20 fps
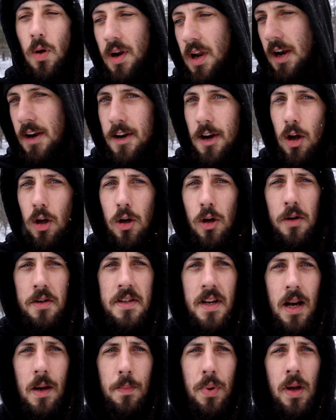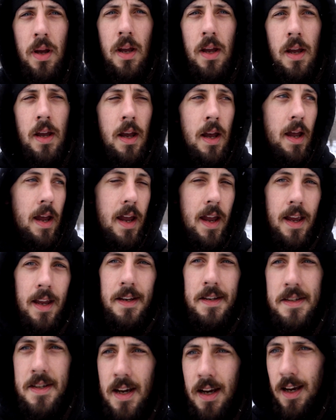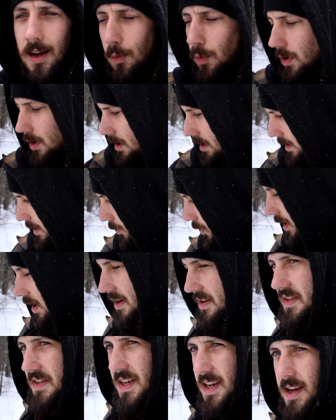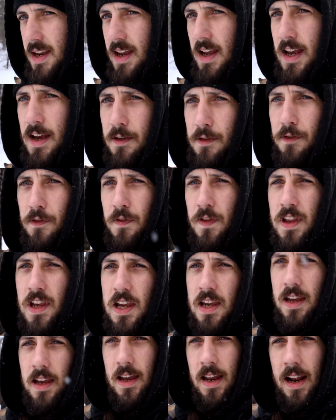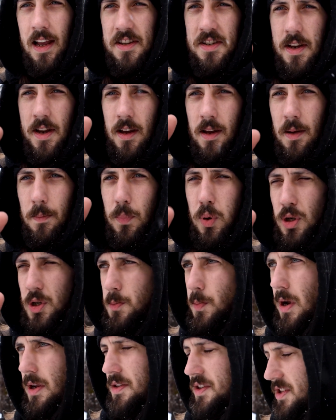I got it all hooked up, and we're gonna see if it has a push button